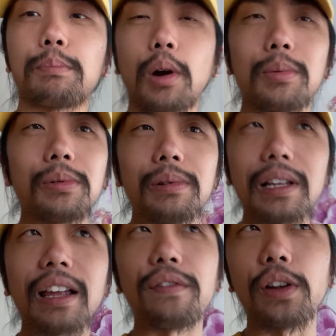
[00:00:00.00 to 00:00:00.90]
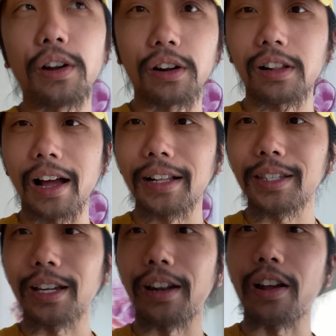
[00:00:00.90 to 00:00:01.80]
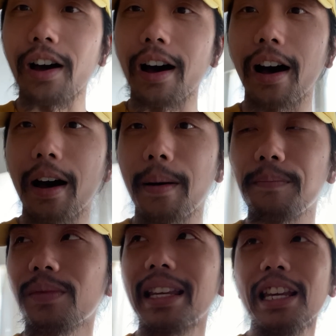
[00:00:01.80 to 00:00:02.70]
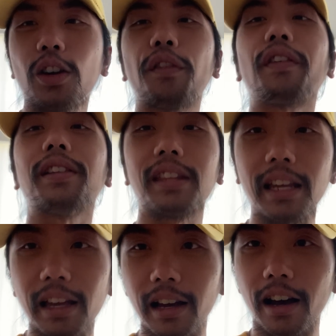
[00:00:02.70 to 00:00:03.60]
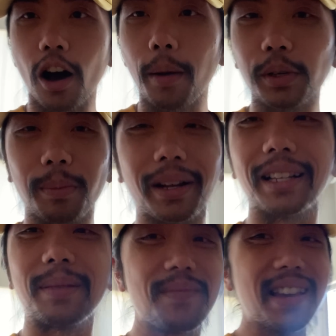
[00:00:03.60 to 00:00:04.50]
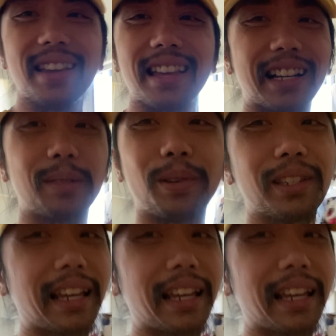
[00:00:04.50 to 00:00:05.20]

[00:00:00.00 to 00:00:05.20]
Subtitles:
probably give your clients an eco-friendly option because yeah, it smells like